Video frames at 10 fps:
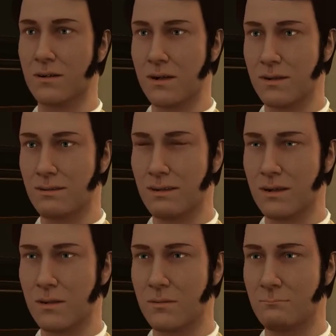Hey,
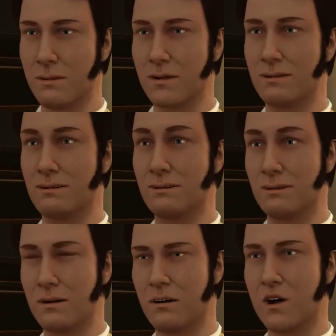this is me.
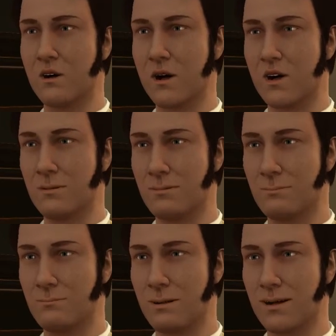Of course you
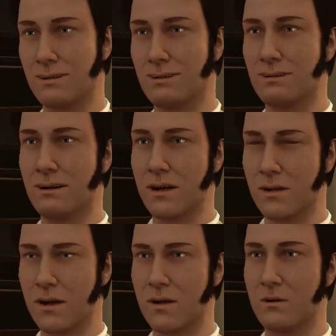remember me.
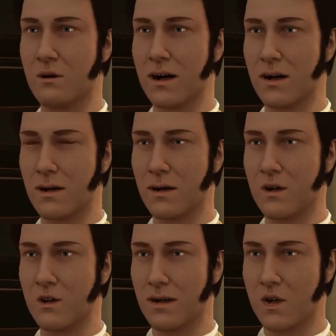That's the only
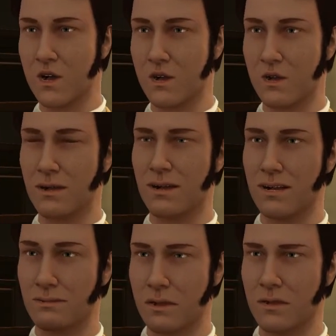reason why you always
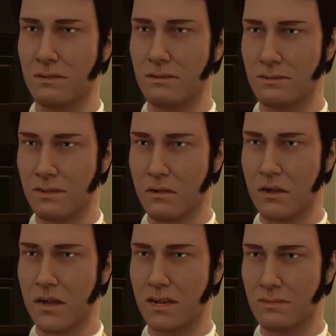stop me.
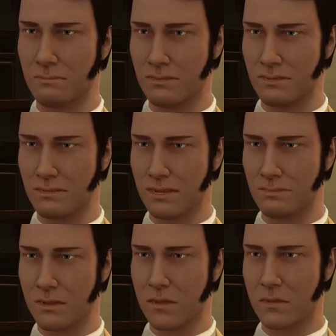Every time.
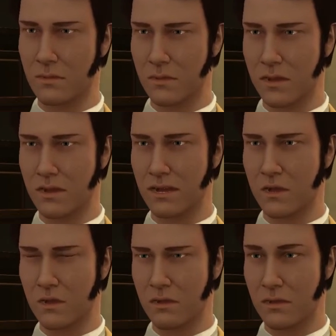I'm getting sick and
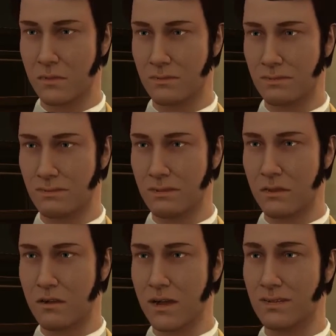tired of this.
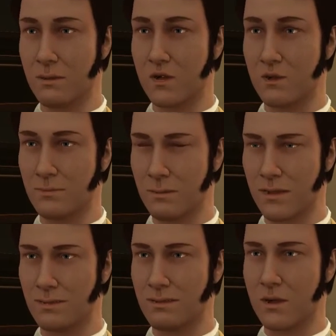Every time you see
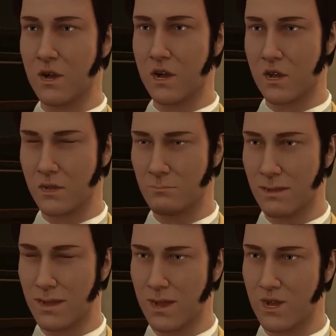me, you corner
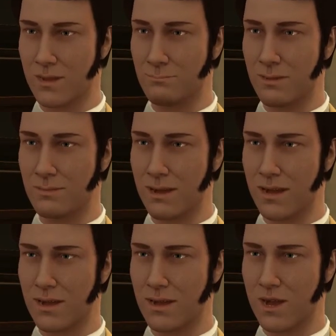me and you expect me
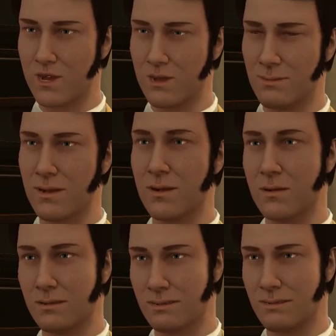to tell you
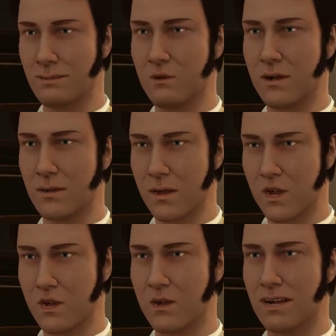something. What is it
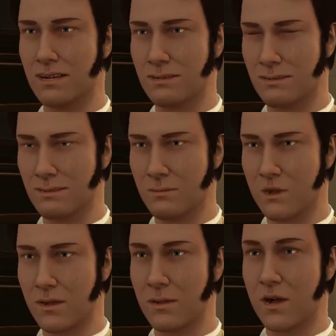you want?
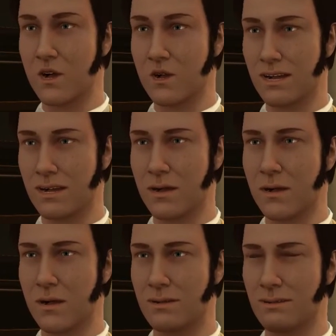What is it you want to
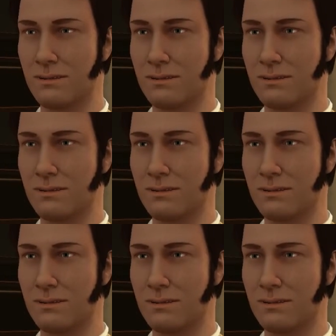hear?